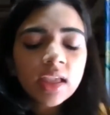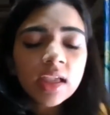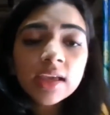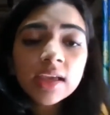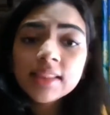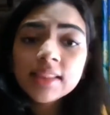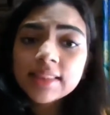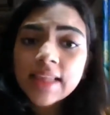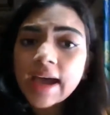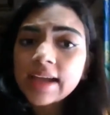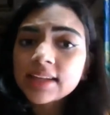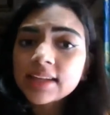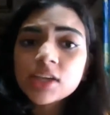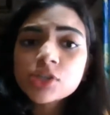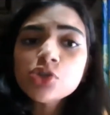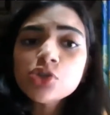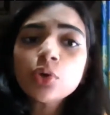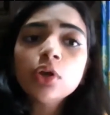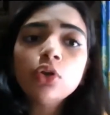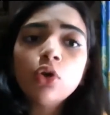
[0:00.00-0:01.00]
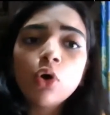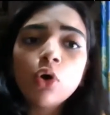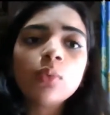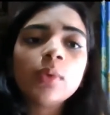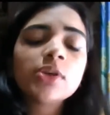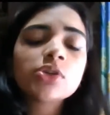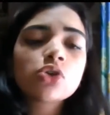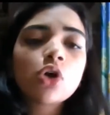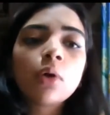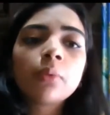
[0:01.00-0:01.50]
in that case you can
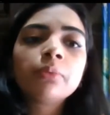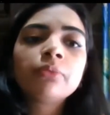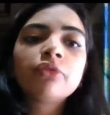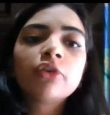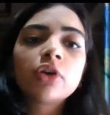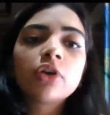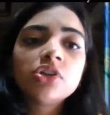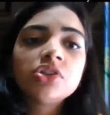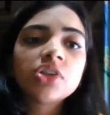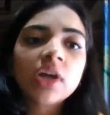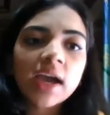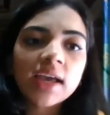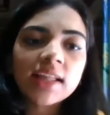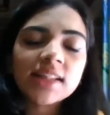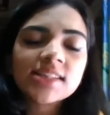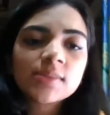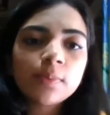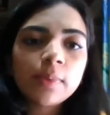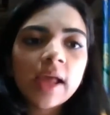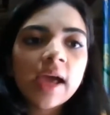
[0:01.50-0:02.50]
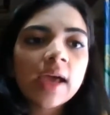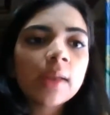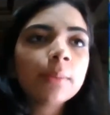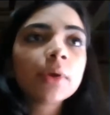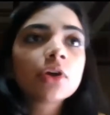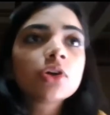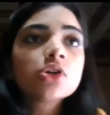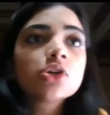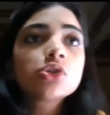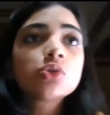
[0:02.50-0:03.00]
always opt for a child's plan,
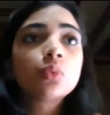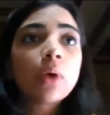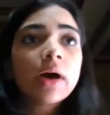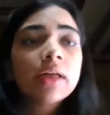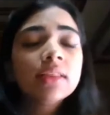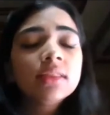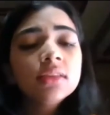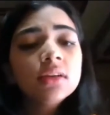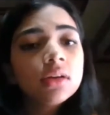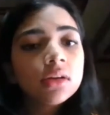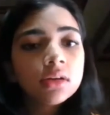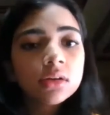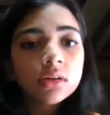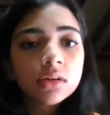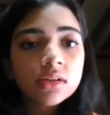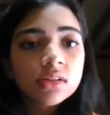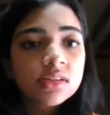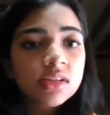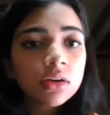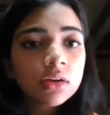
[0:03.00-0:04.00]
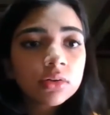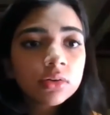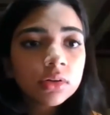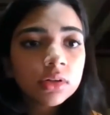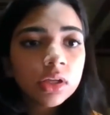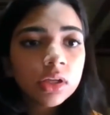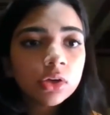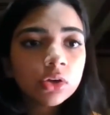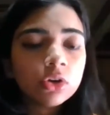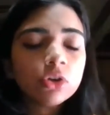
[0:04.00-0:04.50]
because one, the returns are
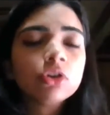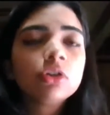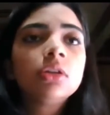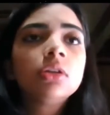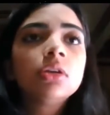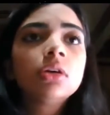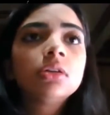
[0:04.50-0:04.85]
really good.